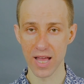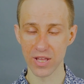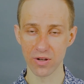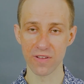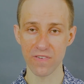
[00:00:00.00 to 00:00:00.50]

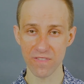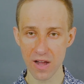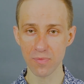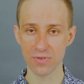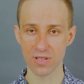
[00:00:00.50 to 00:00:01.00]
and only
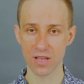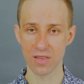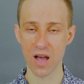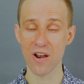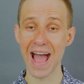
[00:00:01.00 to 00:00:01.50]

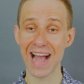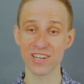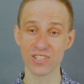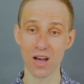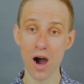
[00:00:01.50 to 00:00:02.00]
5% are
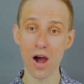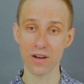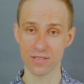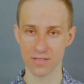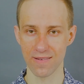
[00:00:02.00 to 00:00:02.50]
actually
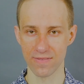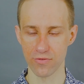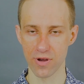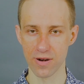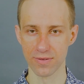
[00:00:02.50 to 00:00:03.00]

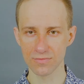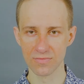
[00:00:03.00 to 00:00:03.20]
self-aware.